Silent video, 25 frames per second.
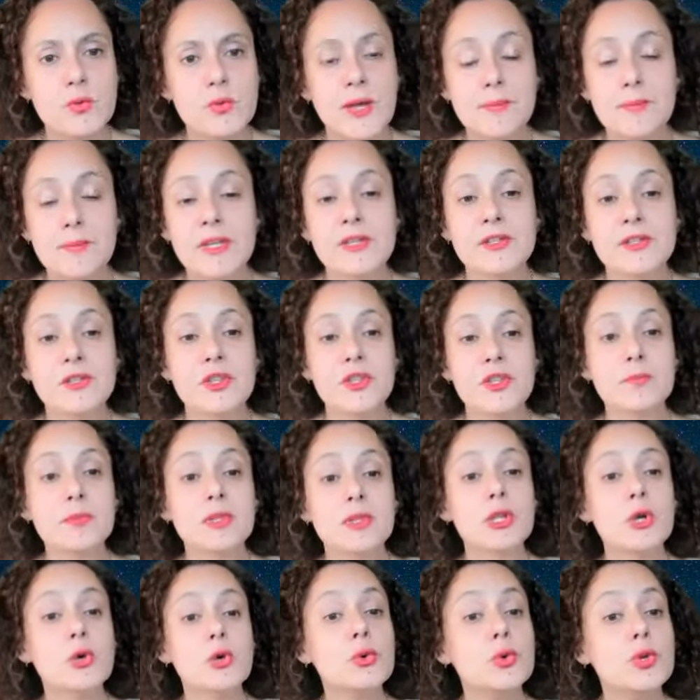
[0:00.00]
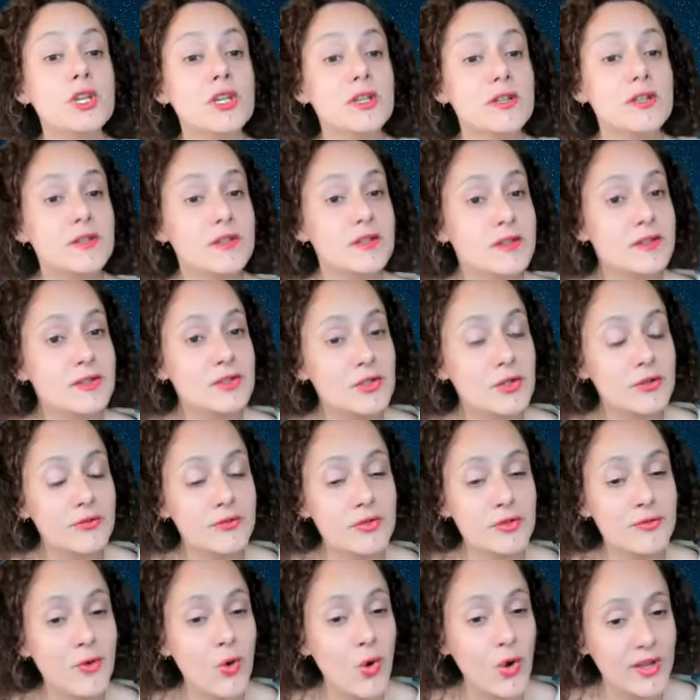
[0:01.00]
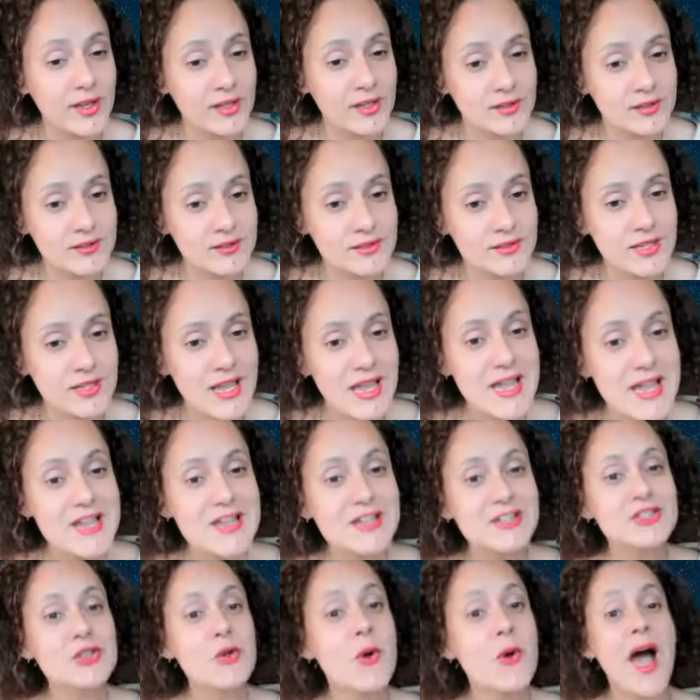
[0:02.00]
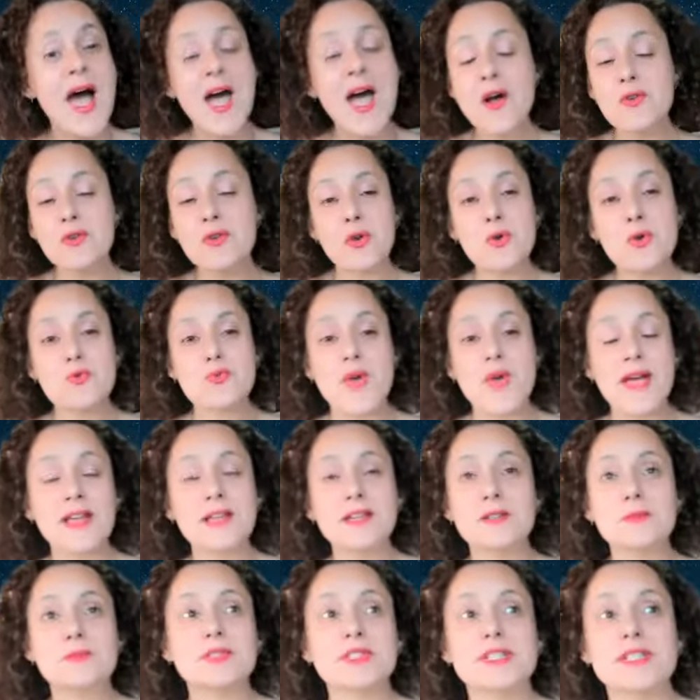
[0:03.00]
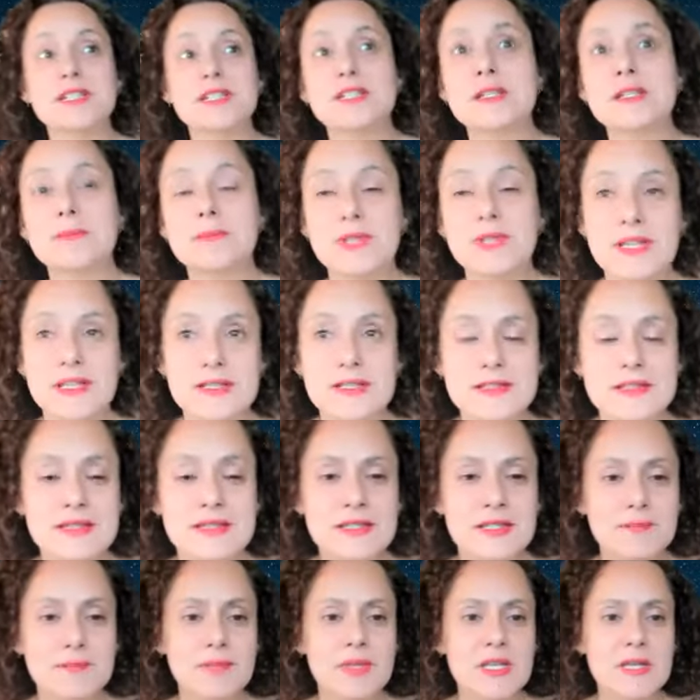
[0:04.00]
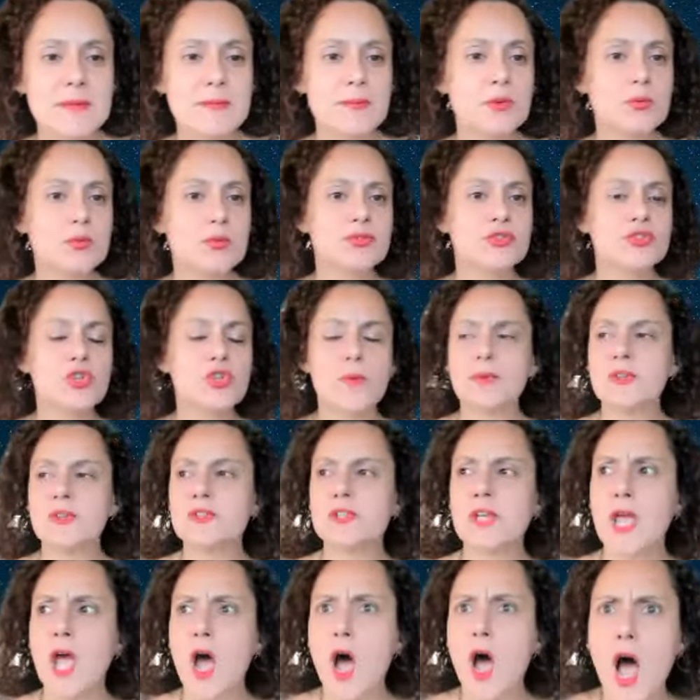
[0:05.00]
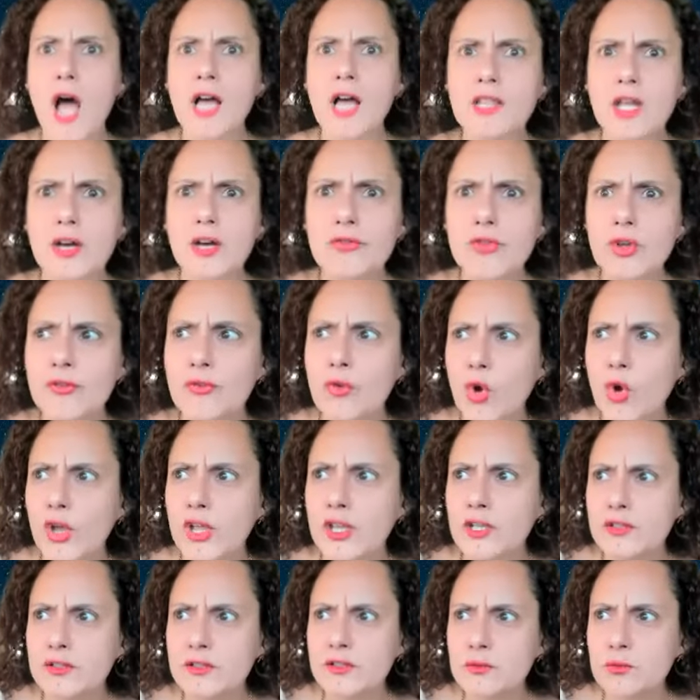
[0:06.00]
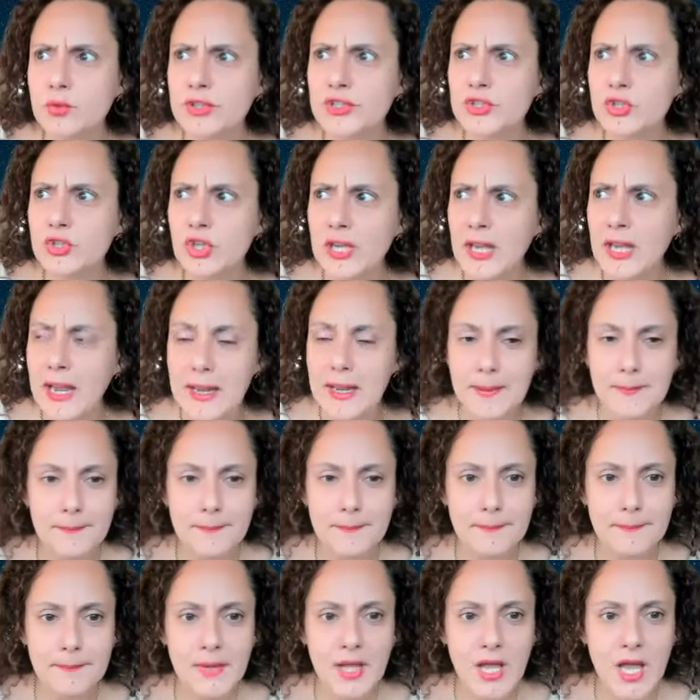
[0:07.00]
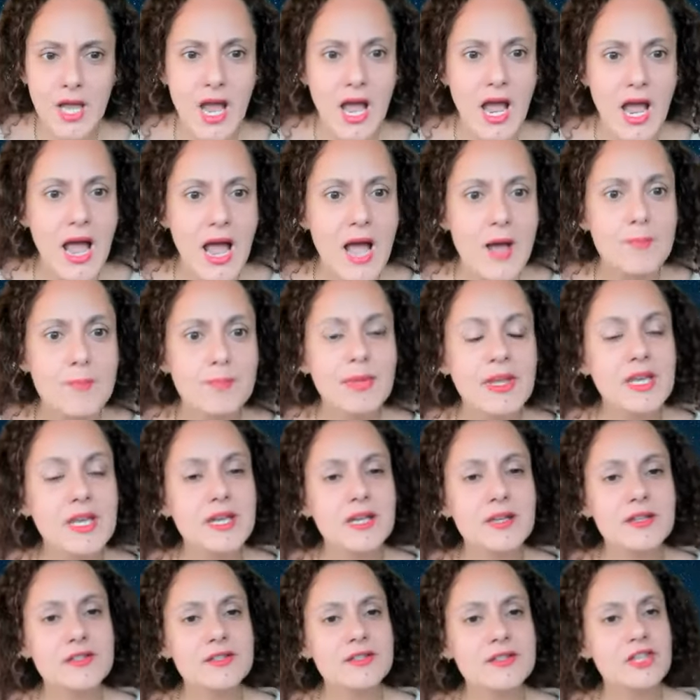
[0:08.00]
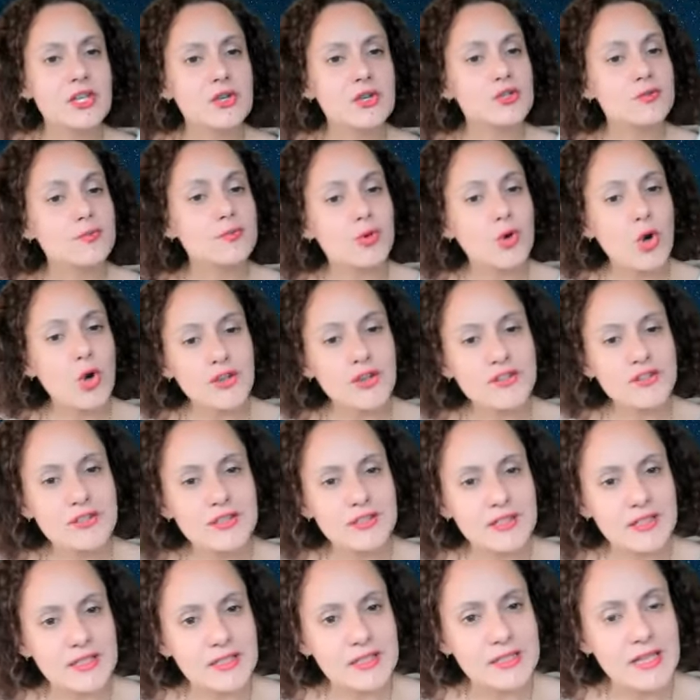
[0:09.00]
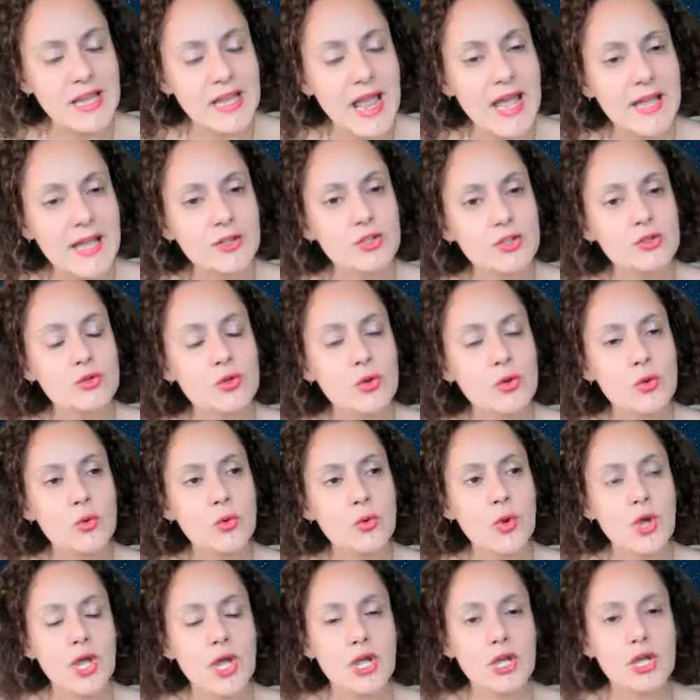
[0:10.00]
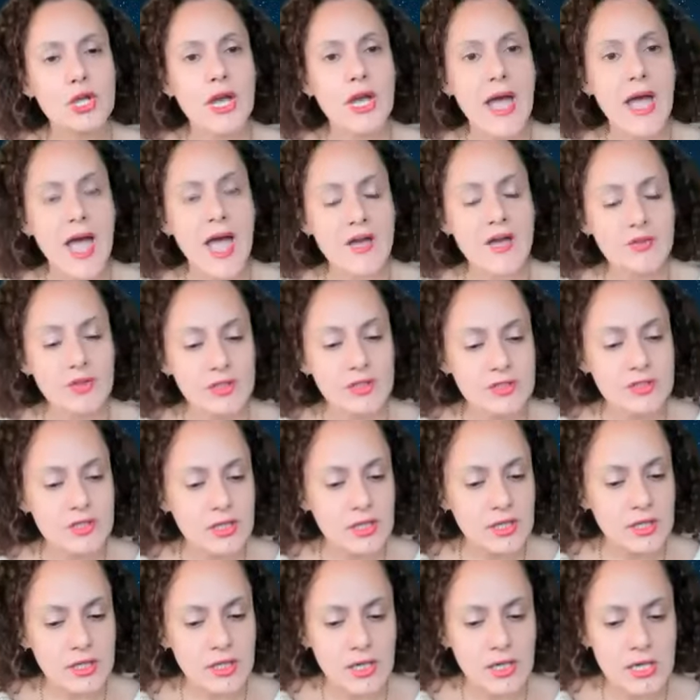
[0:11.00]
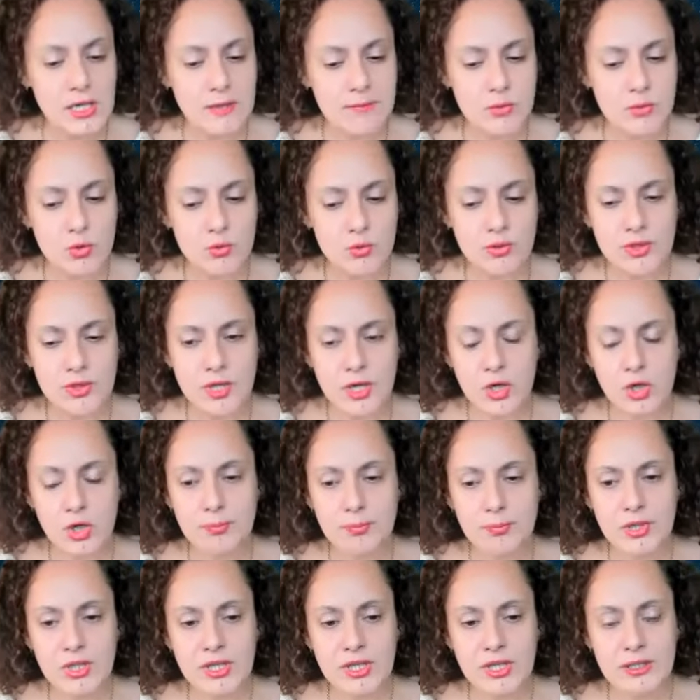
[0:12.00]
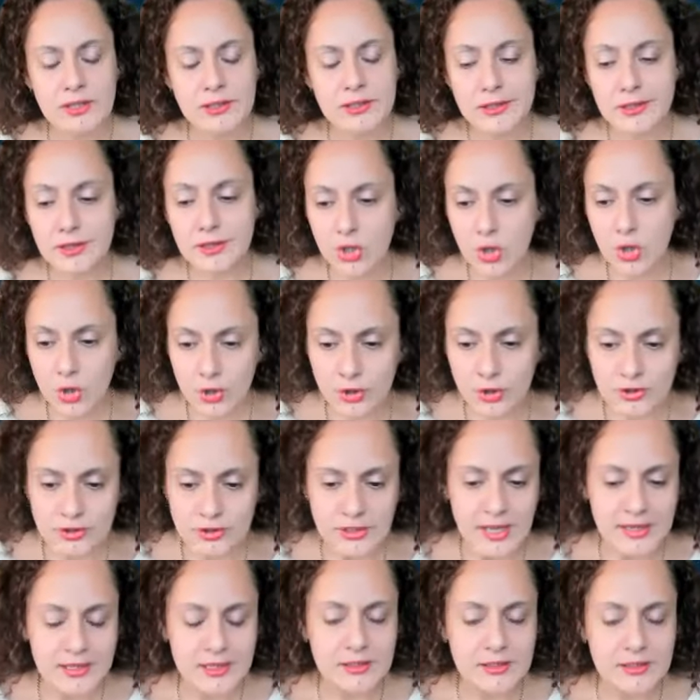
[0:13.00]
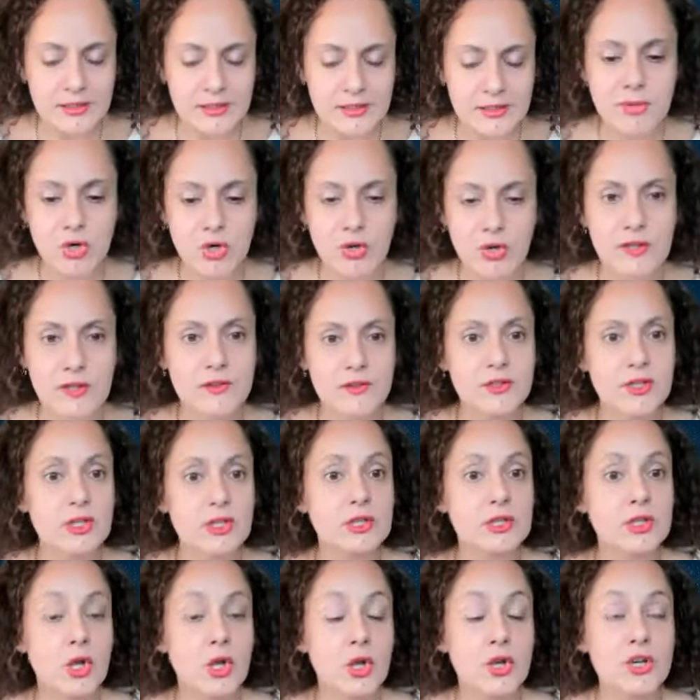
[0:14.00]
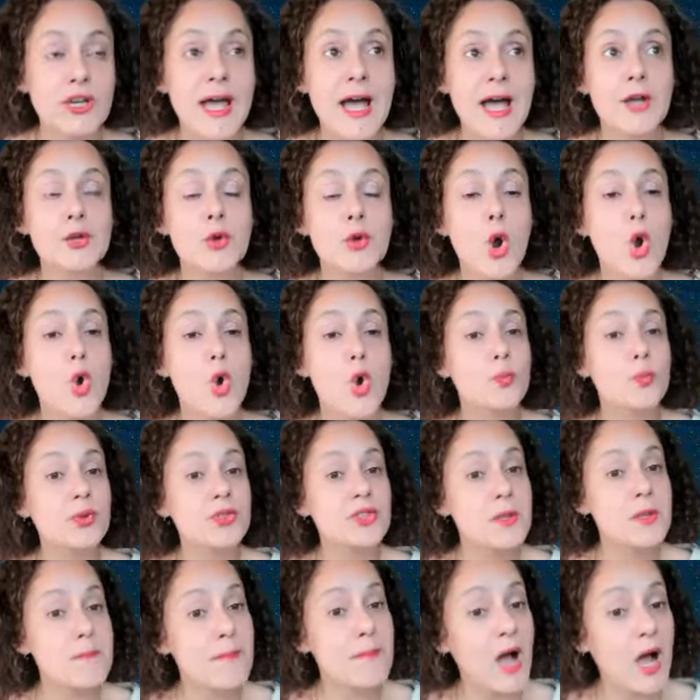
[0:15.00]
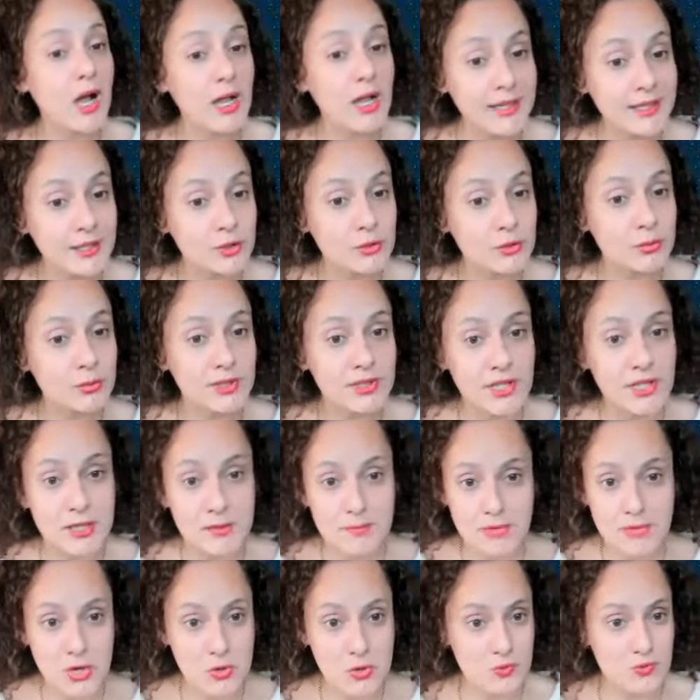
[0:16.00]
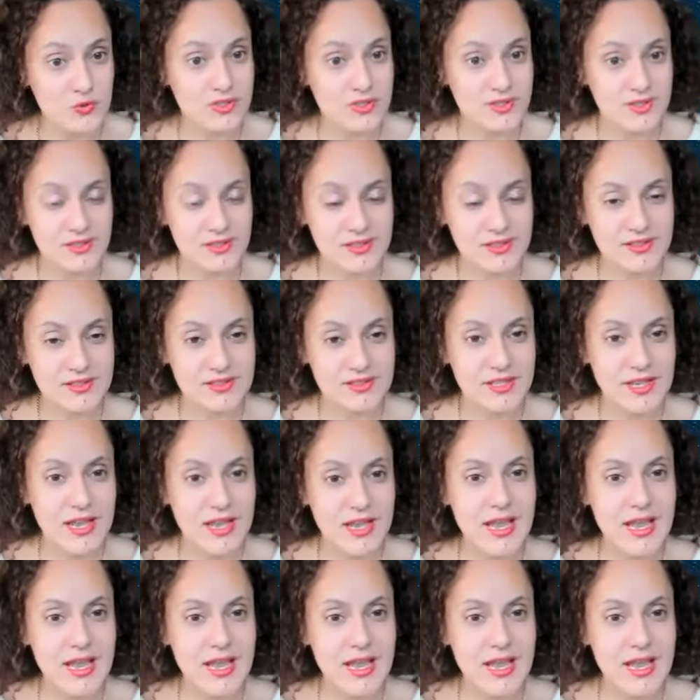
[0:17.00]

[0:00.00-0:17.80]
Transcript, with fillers: that means the melodiousness of your voice. So I'll go randomly to places and people will stop and say, I love your voice. What's your name? because there's prosody and you know having done hypnotherapy and learned that experience and learned how to open the mind with hypnosis